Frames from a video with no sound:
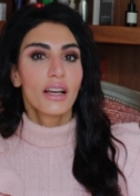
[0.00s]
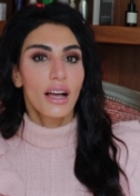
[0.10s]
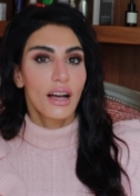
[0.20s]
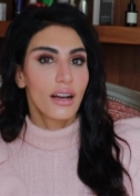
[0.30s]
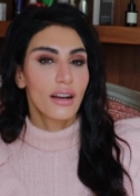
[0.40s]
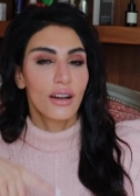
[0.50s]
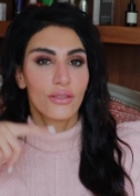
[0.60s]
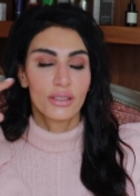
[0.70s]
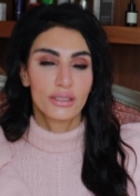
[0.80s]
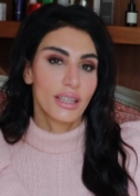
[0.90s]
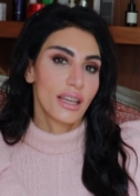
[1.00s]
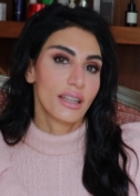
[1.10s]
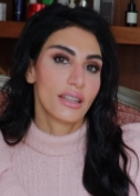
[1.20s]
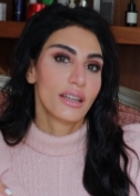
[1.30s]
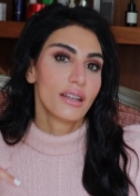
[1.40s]
uh, of the
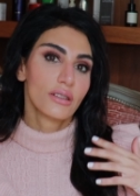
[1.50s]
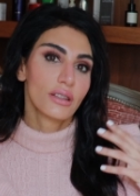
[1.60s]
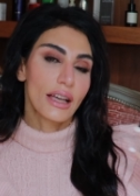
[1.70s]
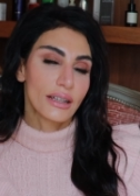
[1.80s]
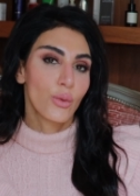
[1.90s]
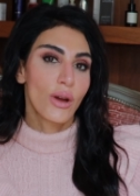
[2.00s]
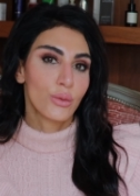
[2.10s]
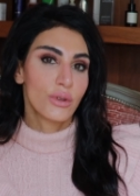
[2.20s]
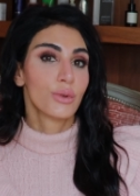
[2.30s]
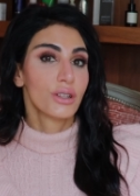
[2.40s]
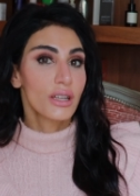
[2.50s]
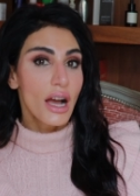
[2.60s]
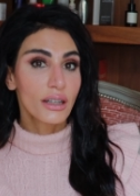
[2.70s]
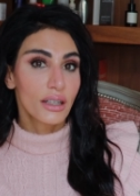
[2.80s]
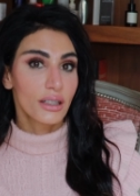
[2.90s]
skin like when we were
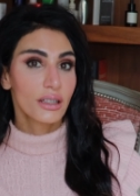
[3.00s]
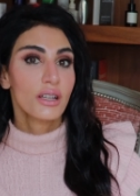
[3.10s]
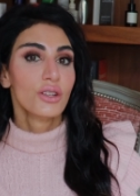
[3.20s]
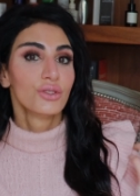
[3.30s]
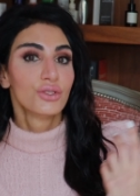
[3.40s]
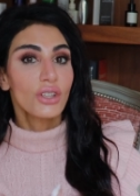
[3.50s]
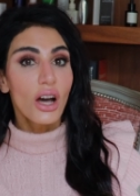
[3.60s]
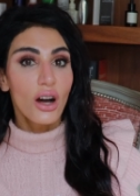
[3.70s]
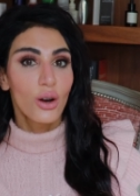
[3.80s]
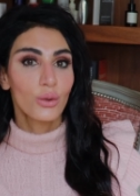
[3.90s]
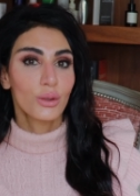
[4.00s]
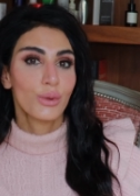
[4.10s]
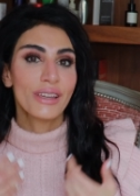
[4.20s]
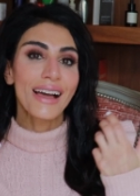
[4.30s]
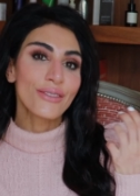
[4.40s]
younger. So
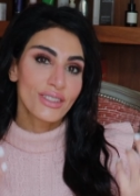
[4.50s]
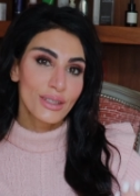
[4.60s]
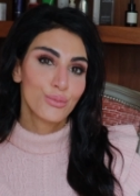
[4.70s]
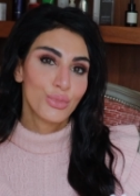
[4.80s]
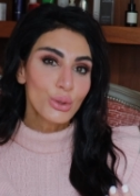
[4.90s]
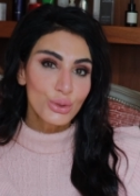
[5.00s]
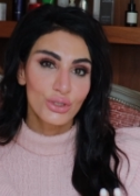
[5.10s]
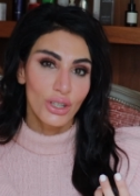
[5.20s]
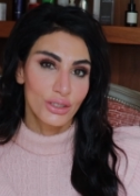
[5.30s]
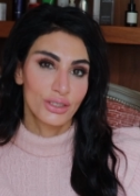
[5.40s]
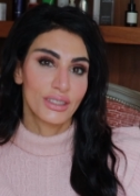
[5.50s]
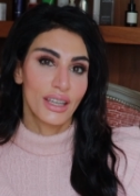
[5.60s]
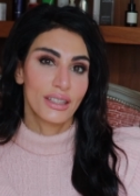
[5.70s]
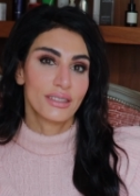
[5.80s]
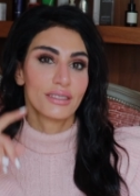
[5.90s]
we have to boost our skin's